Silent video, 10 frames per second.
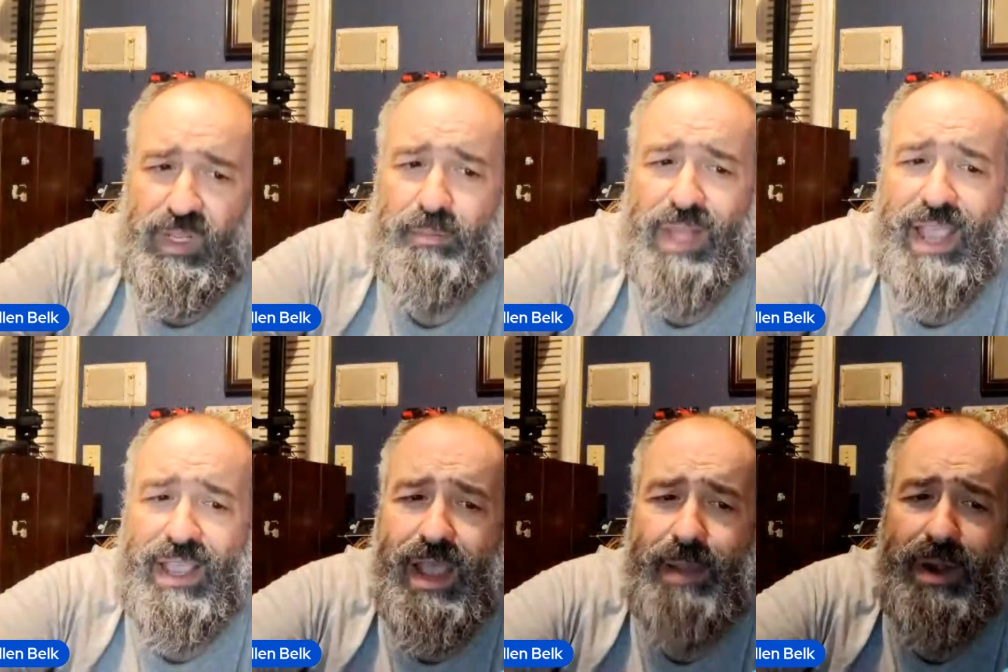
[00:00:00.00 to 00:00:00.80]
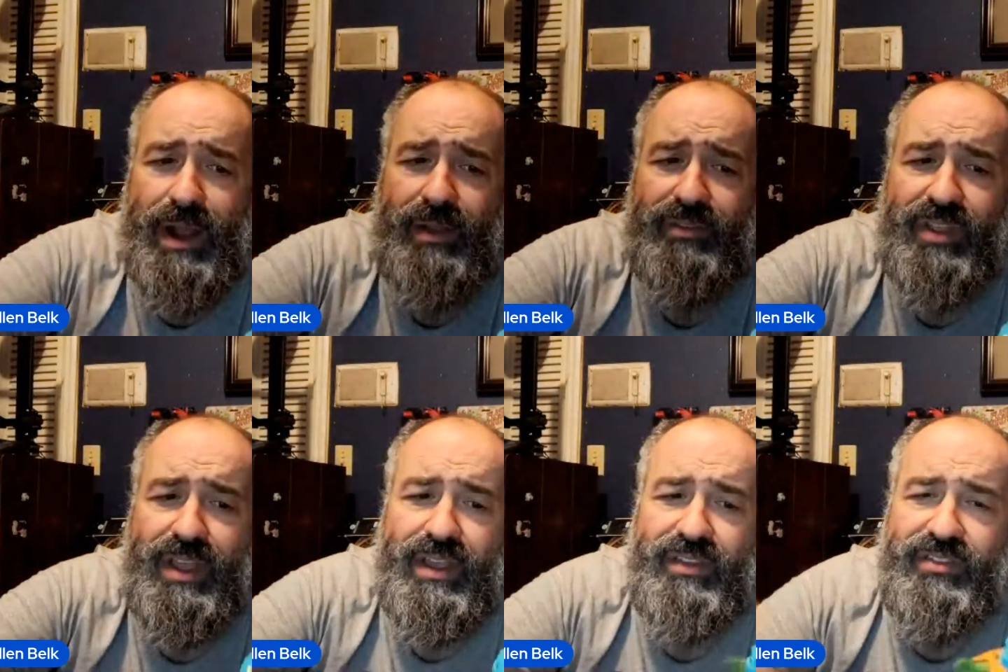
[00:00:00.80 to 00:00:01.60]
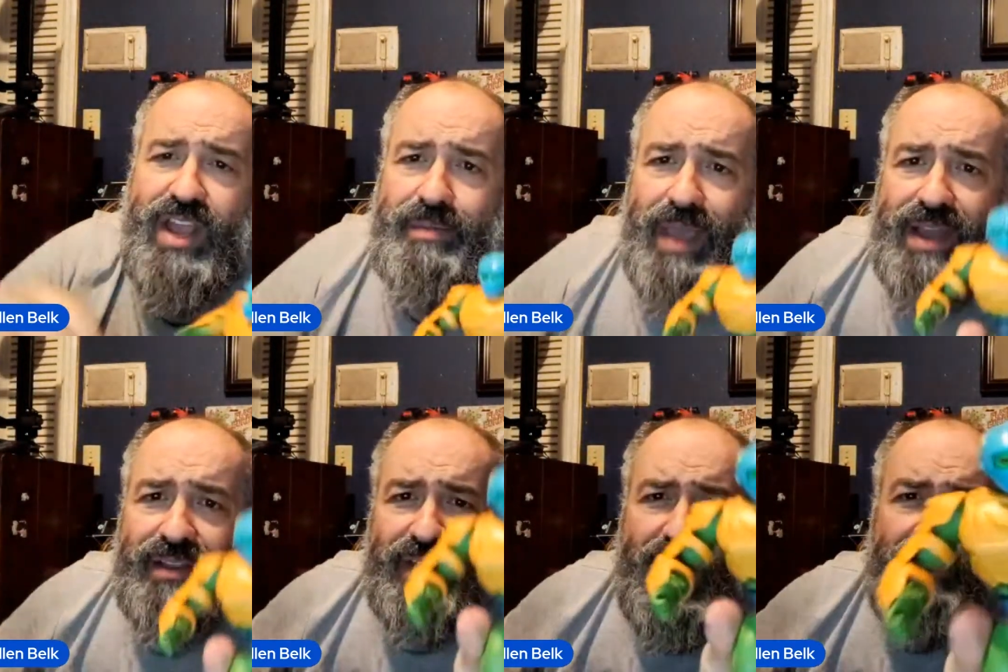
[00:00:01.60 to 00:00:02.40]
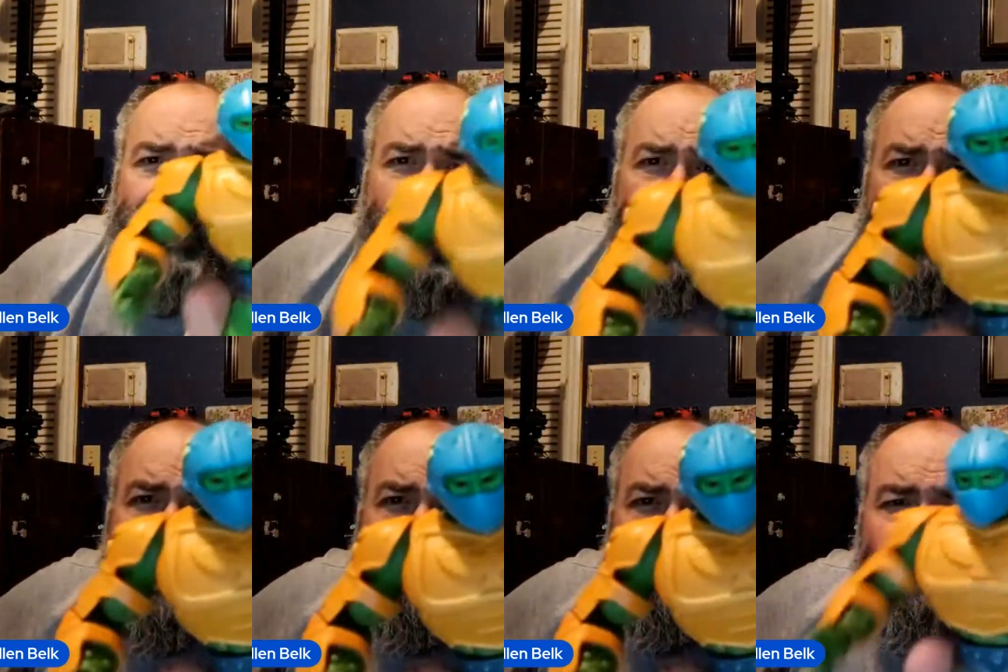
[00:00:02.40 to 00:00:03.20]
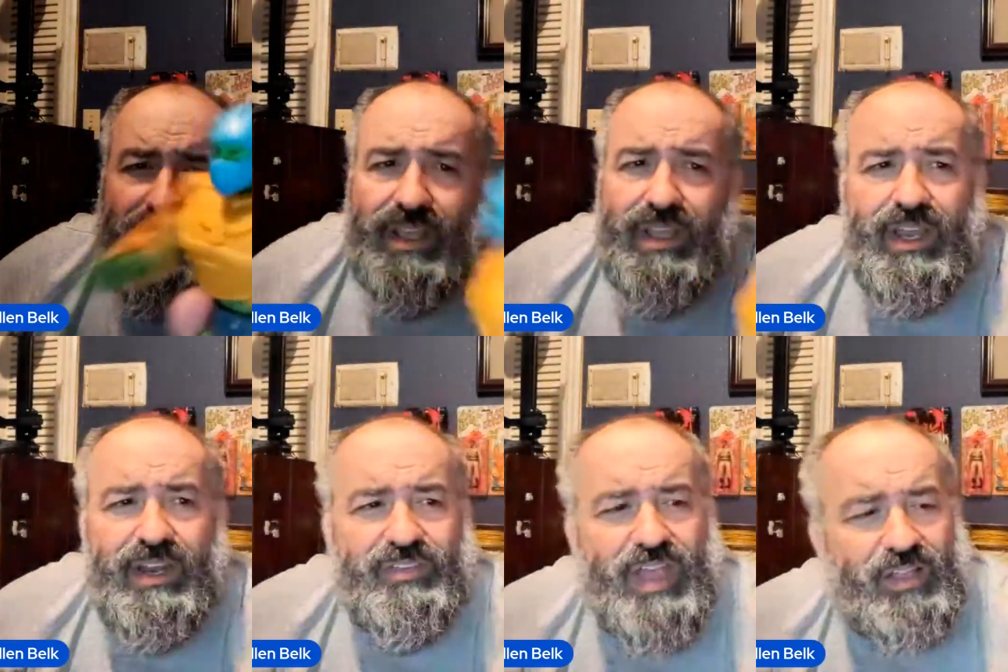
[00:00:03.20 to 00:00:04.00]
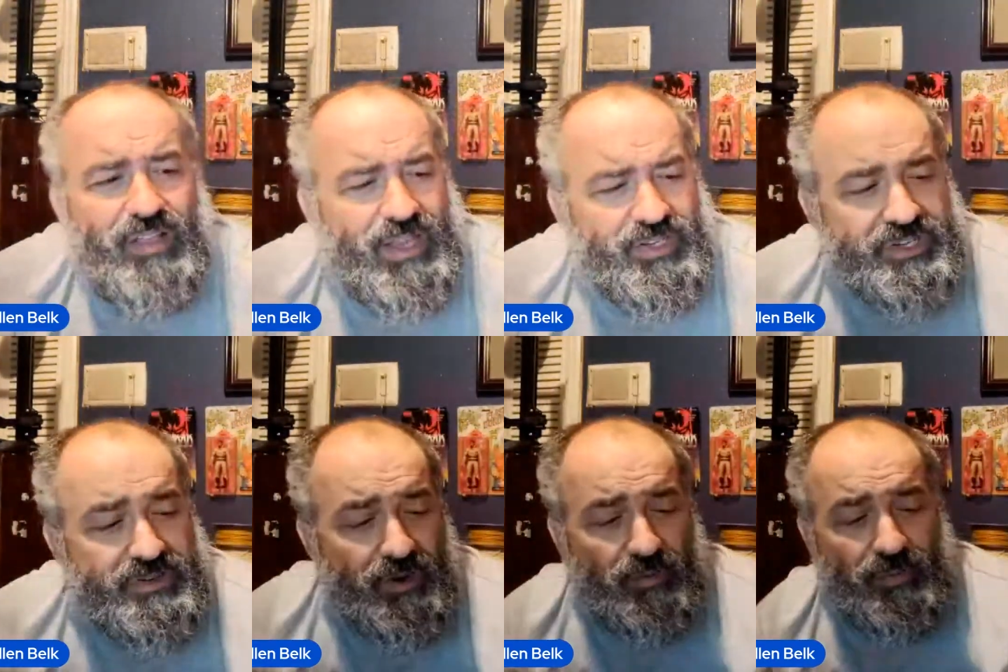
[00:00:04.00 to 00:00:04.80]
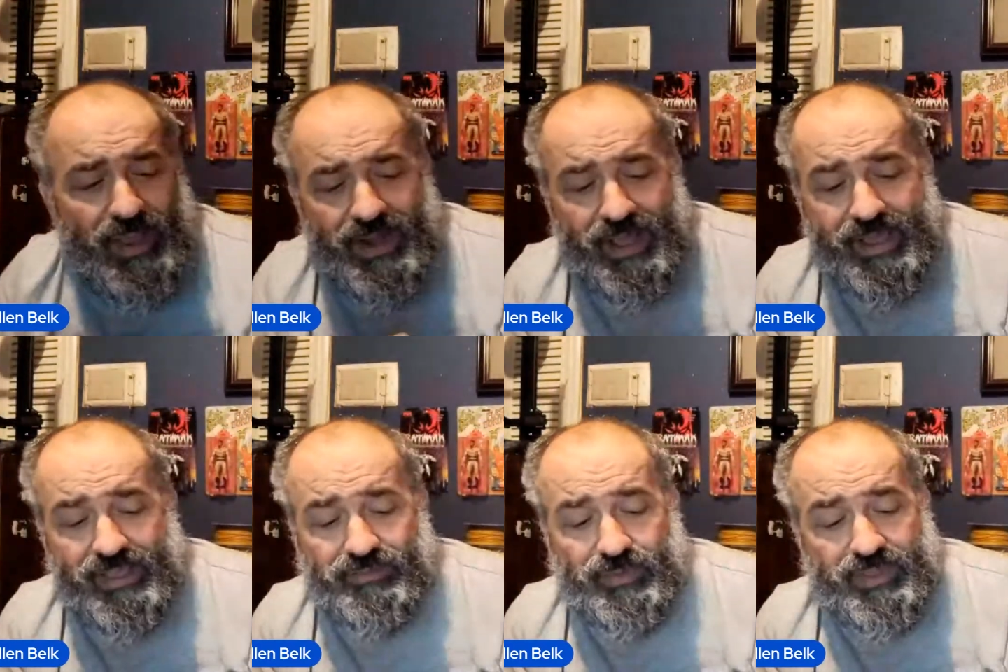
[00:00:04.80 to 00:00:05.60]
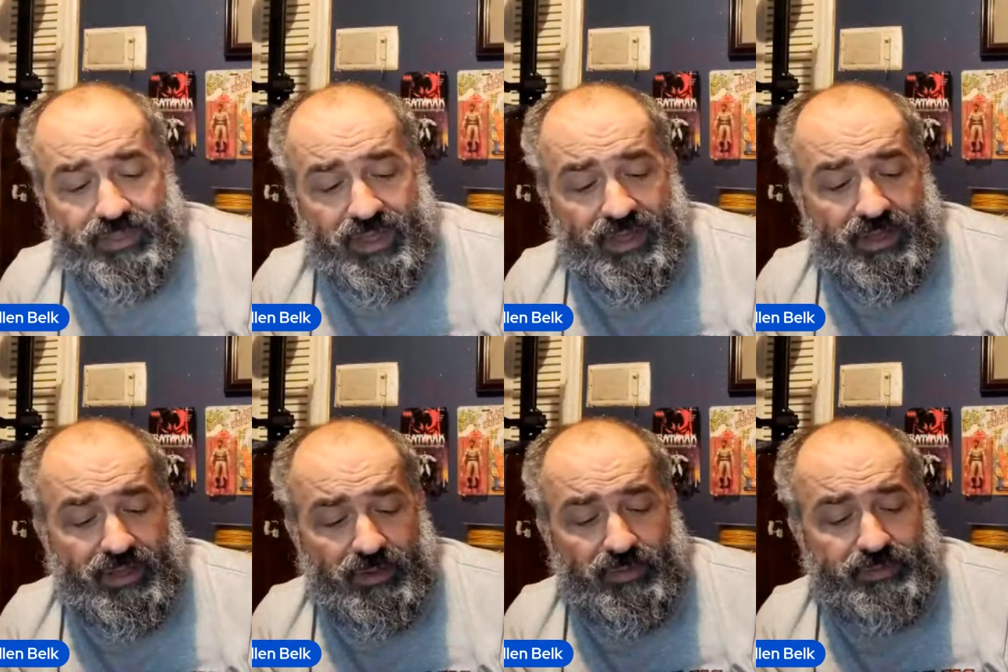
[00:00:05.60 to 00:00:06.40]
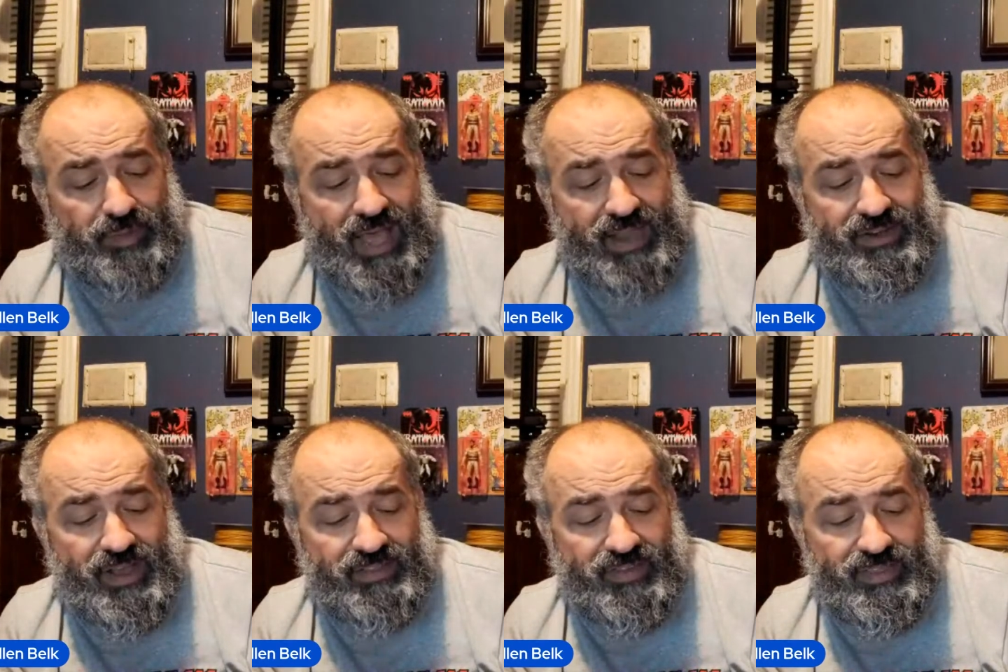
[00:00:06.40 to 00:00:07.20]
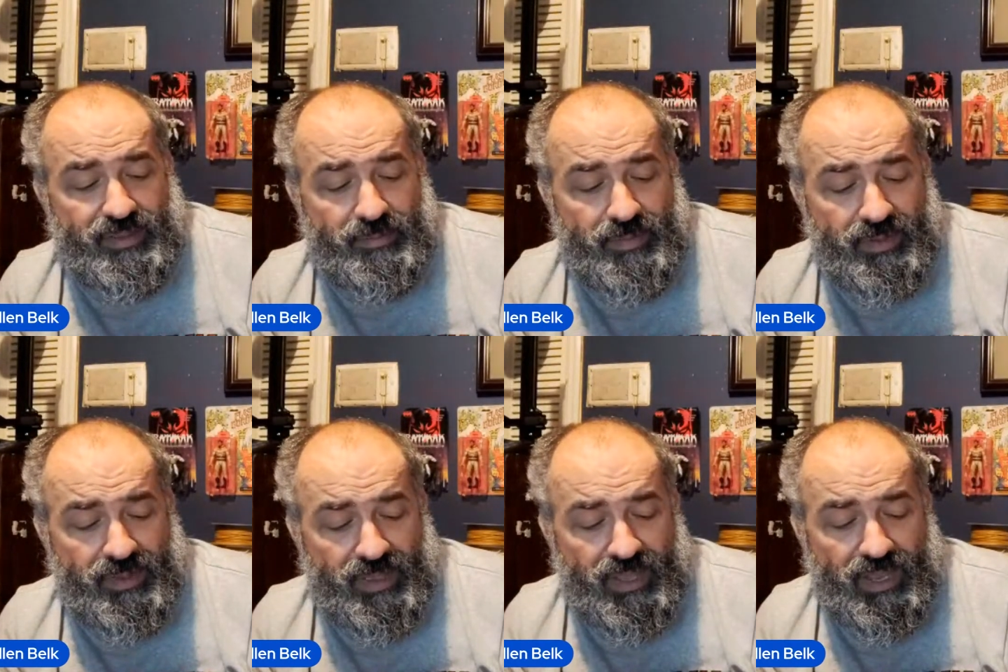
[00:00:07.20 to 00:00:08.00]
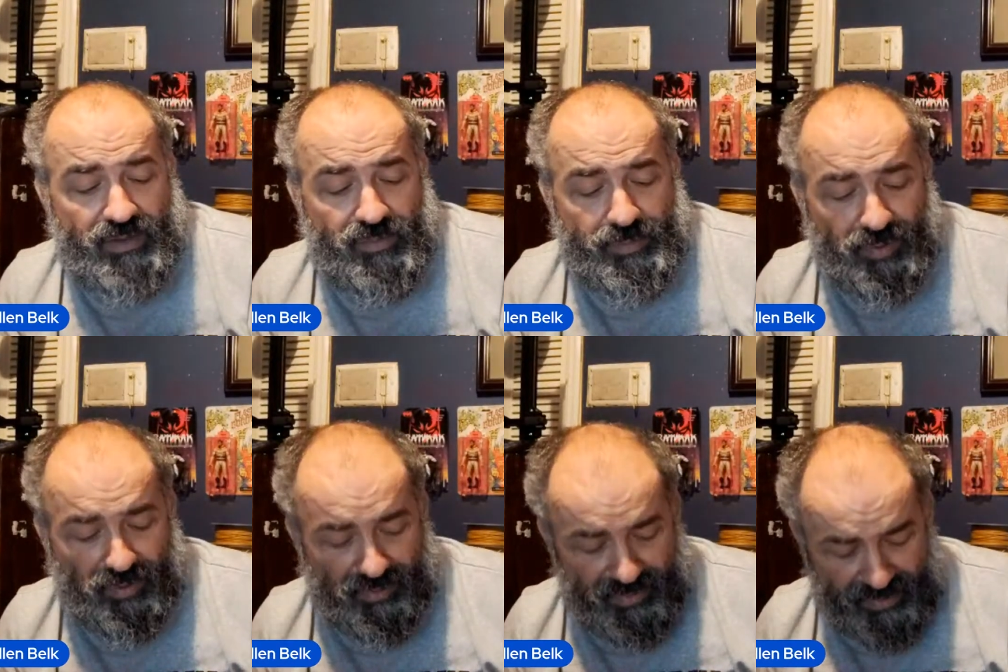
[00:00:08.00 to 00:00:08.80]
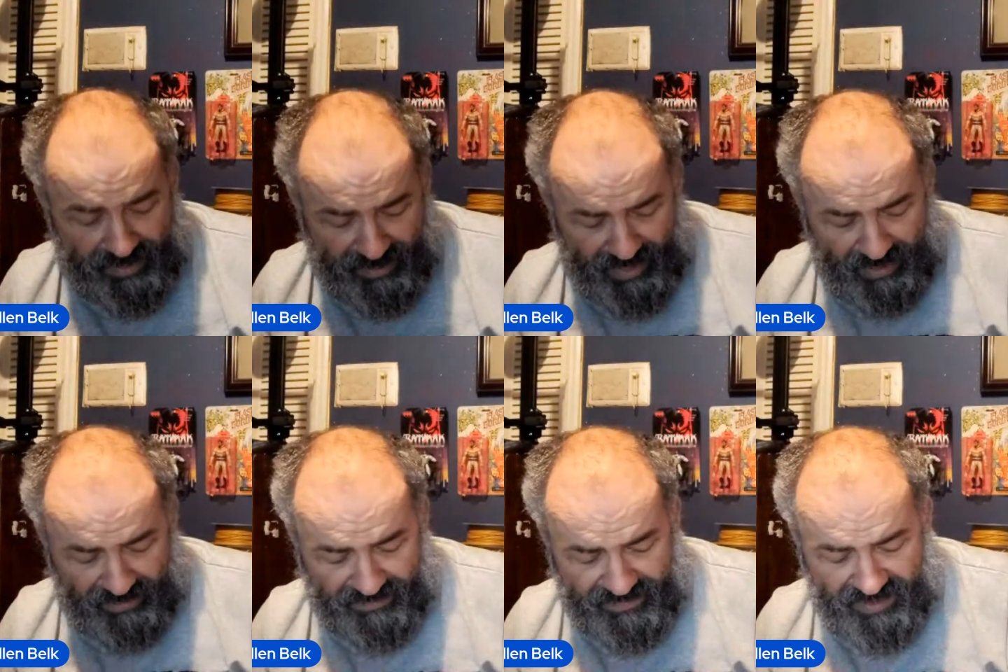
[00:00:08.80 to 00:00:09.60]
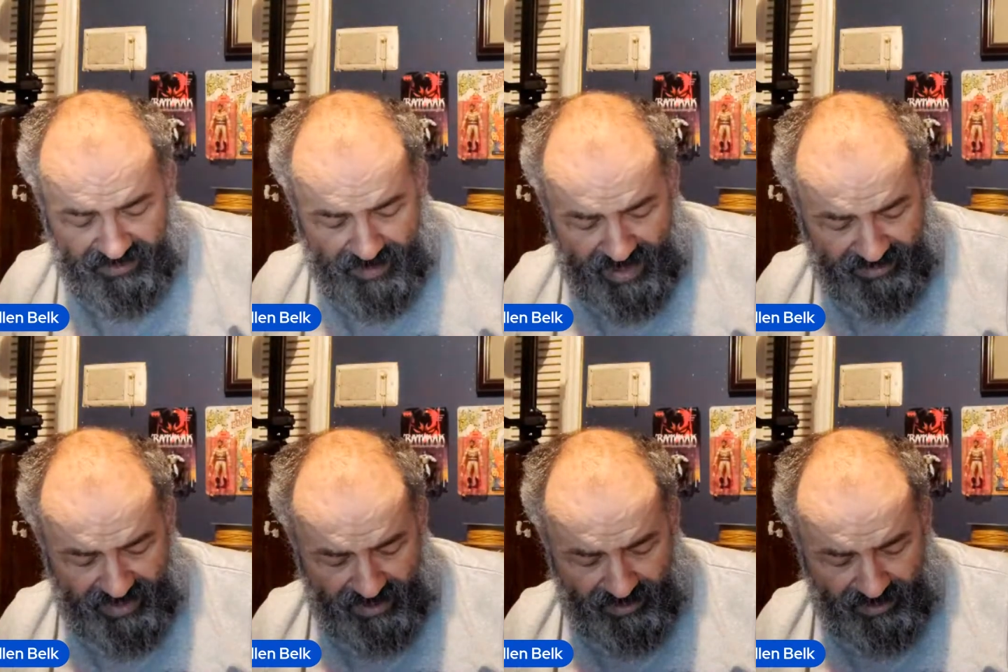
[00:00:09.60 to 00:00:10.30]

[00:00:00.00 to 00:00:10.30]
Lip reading: black eyebrows. Snake Man doesn't have any eyebrows, and he's got like just red eyes with black dots in them. And if we pull the face mask down a